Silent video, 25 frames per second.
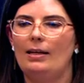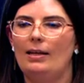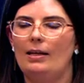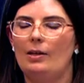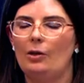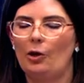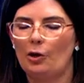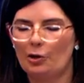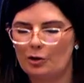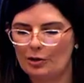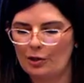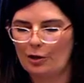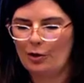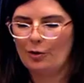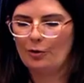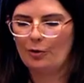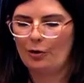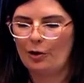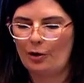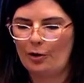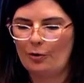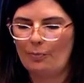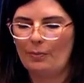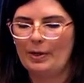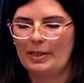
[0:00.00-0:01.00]
those
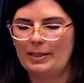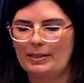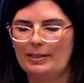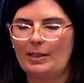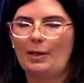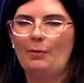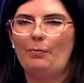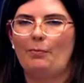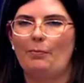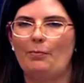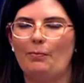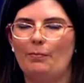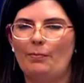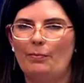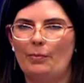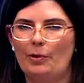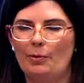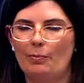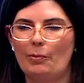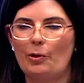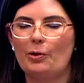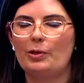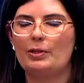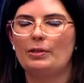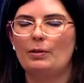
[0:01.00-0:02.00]
who missed him the
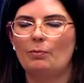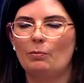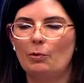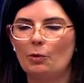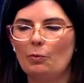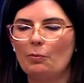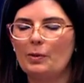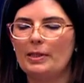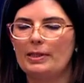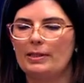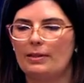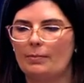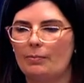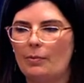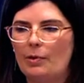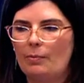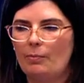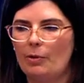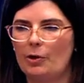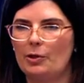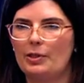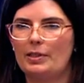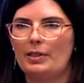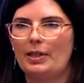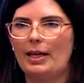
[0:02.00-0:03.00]
most and will miss him the
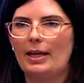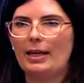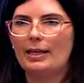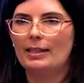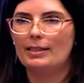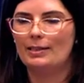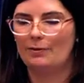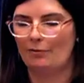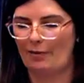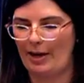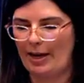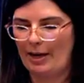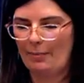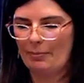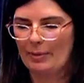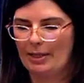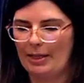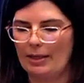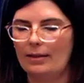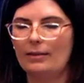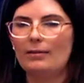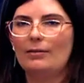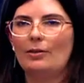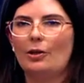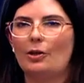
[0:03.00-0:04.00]
most are his
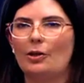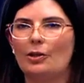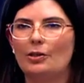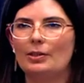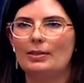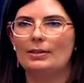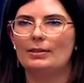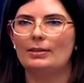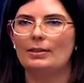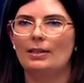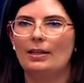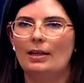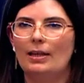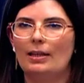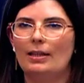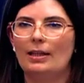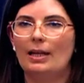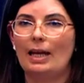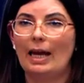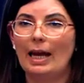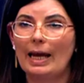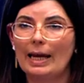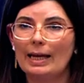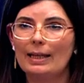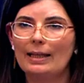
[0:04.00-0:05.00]
family, those
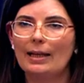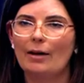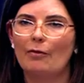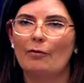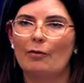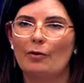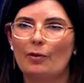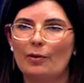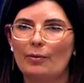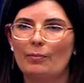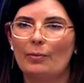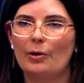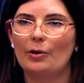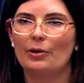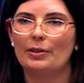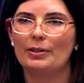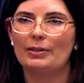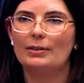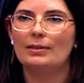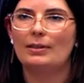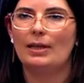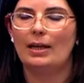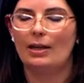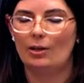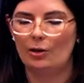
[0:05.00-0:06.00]
that he loved the
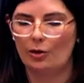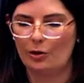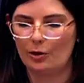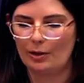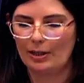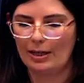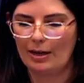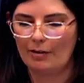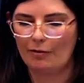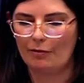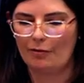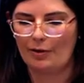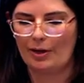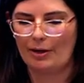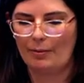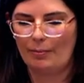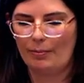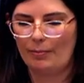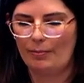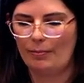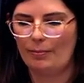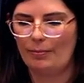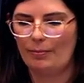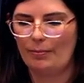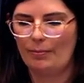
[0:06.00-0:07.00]
most and who love
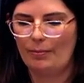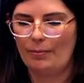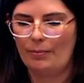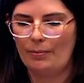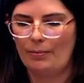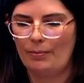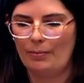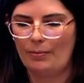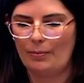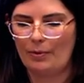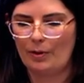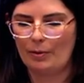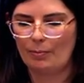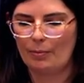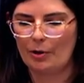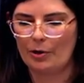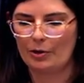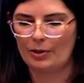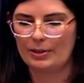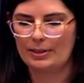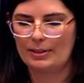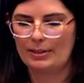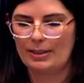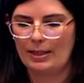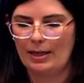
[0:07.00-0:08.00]
him the
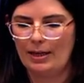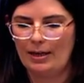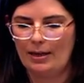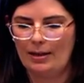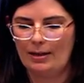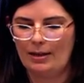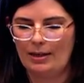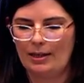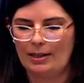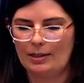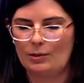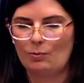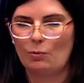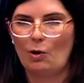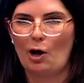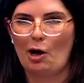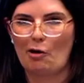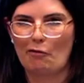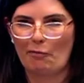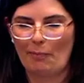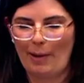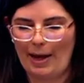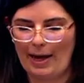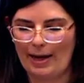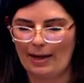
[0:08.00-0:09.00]
most. His
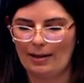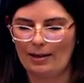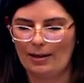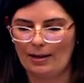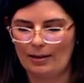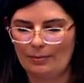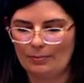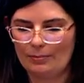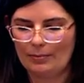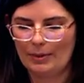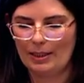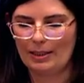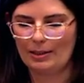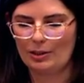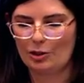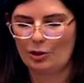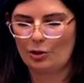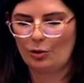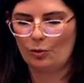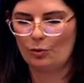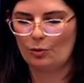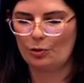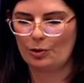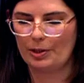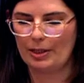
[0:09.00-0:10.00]
wife, Paola, his
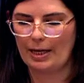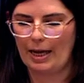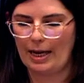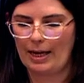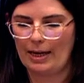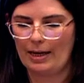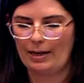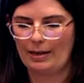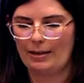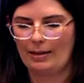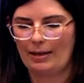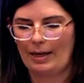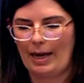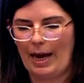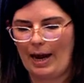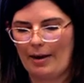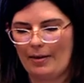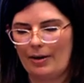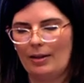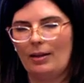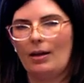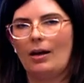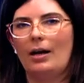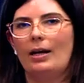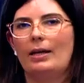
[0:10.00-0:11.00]
children, Ian,
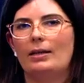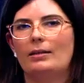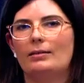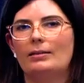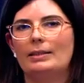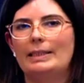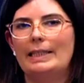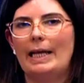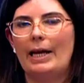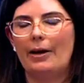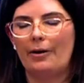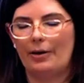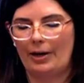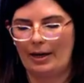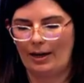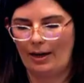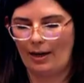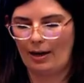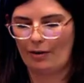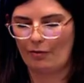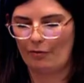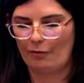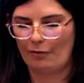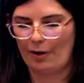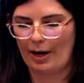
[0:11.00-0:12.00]
Caroline, Terry
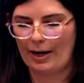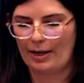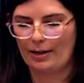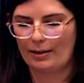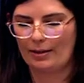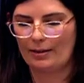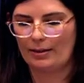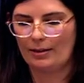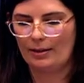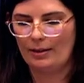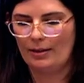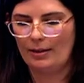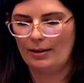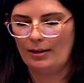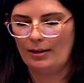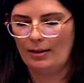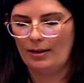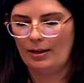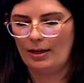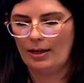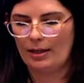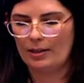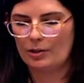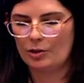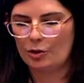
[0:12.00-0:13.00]
and Frank,
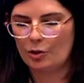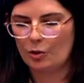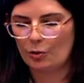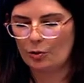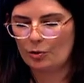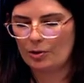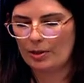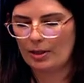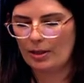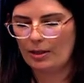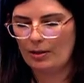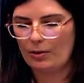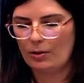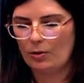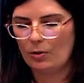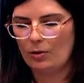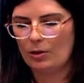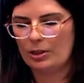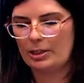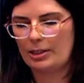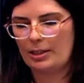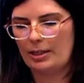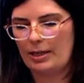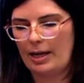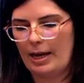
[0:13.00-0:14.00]
his children-in-law,
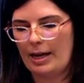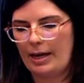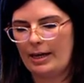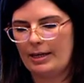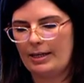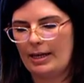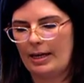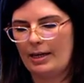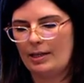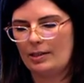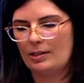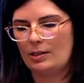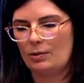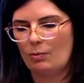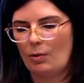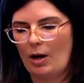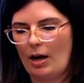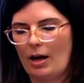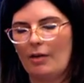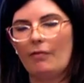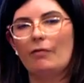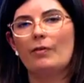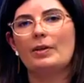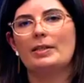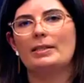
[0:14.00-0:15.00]
Sinead, Ian's
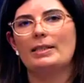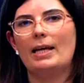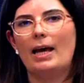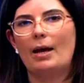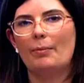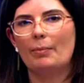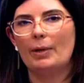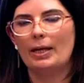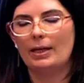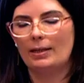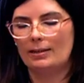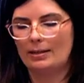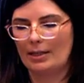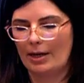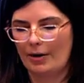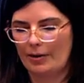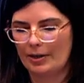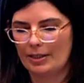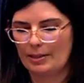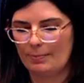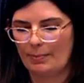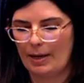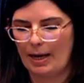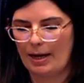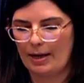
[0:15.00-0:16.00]
wife, and Tammy,
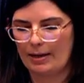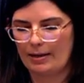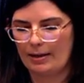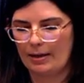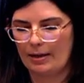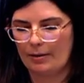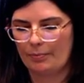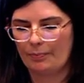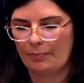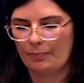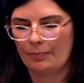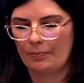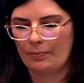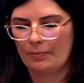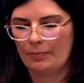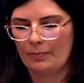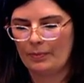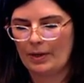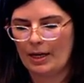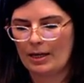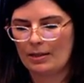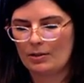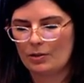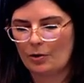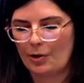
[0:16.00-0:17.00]
Terry's partner,
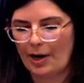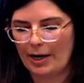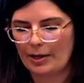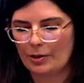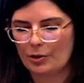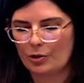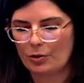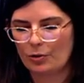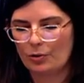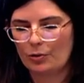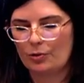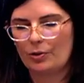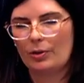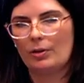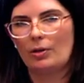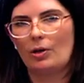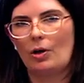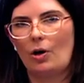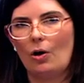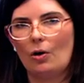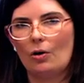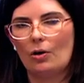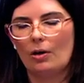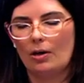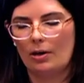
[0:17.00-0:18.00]
his grandchildren,
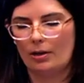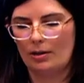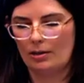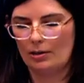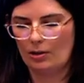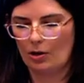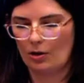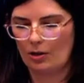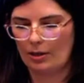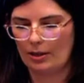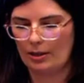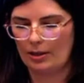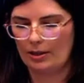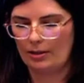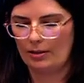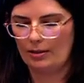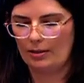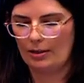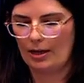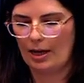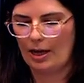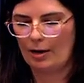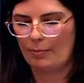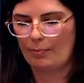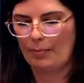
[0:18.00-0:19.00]
Connor, Lachlan
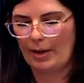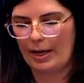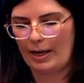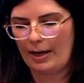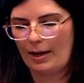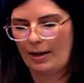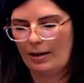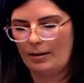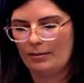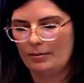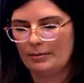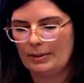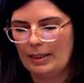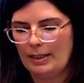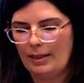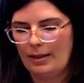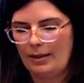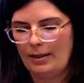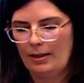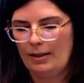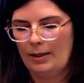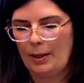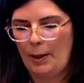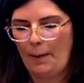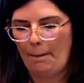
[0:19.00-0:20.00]
and Mia.
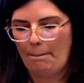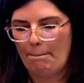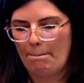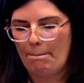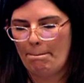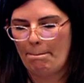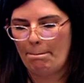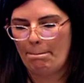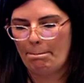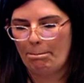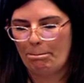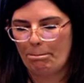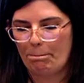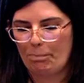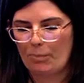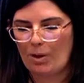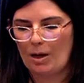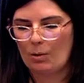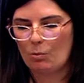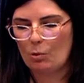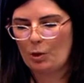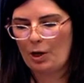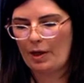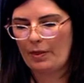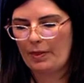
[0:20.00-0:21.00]
I
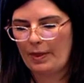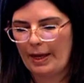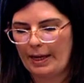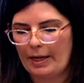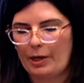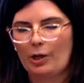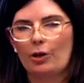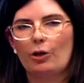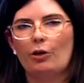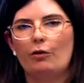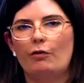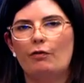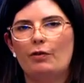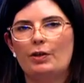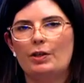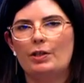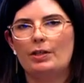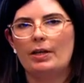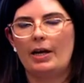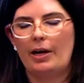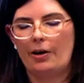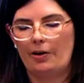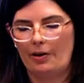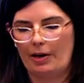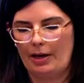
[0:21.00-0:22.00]
want to thank you for
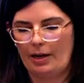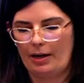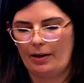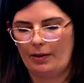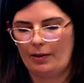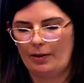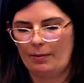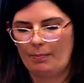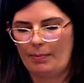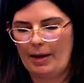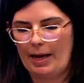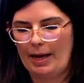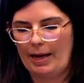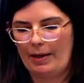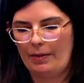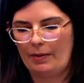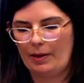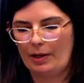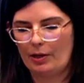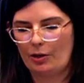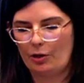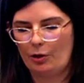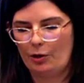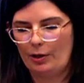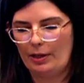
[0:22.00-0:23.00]
sharing the man
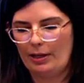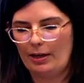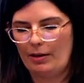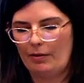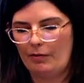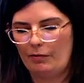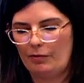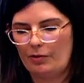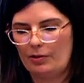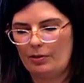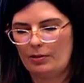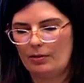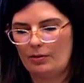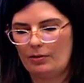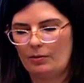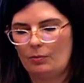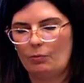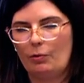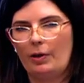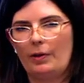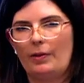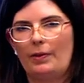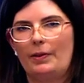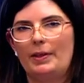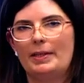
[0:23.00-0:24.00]
that you loved
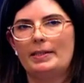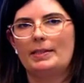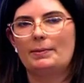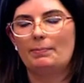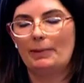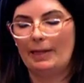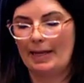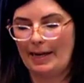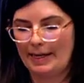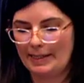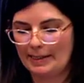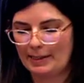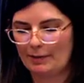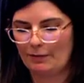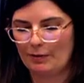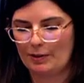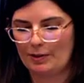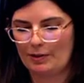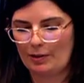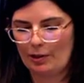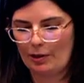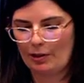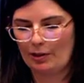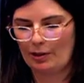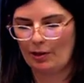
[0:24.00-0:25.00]
with this place for
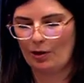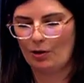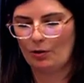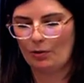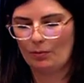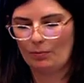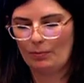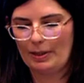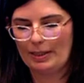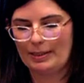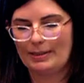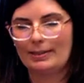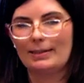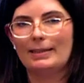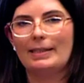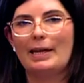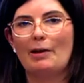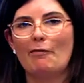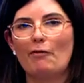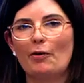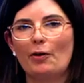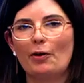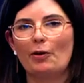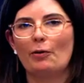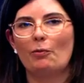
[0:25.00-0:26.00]
so long. It's
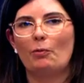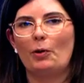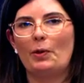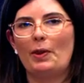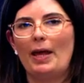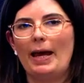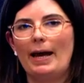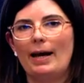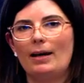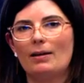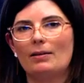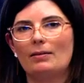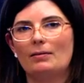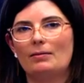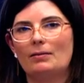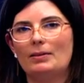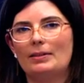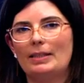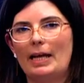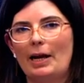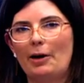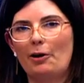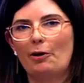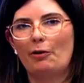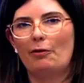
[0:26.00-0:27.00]
never without
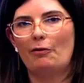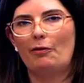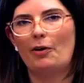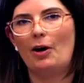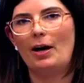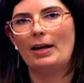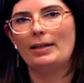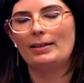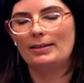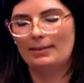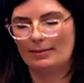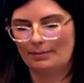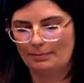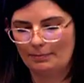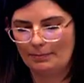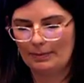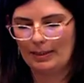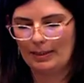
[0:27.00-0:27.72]
sacrifice.